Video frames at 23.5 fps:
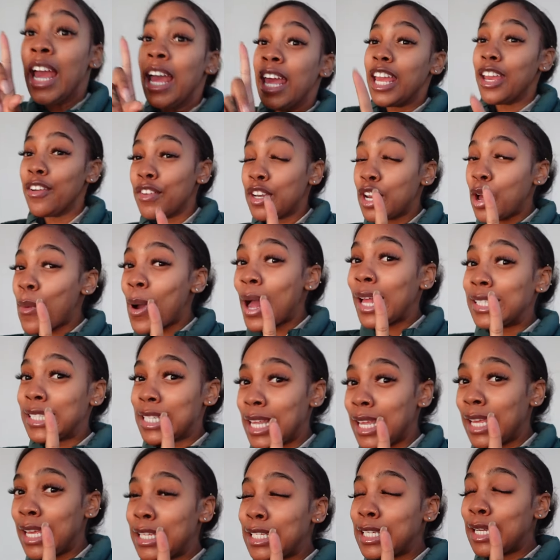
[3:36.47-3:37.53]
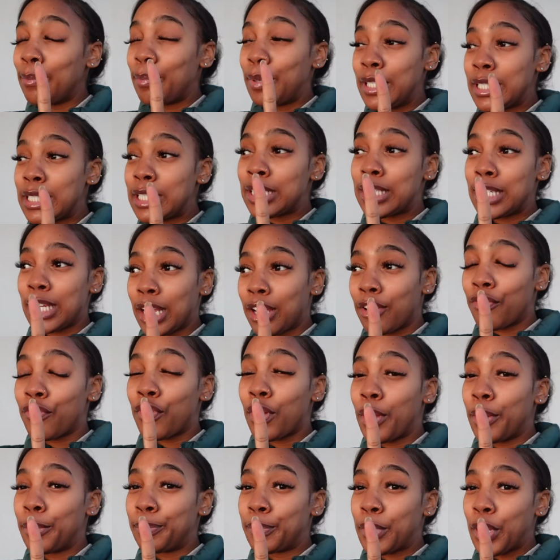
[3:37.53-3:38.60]
Even though I did eat a piece of chicken
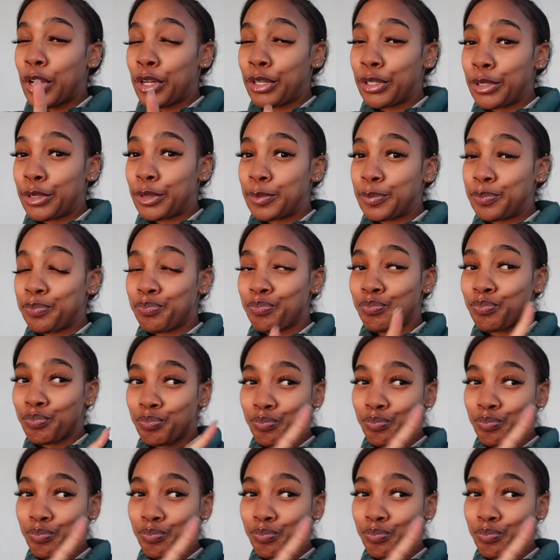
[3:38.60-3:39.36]
from um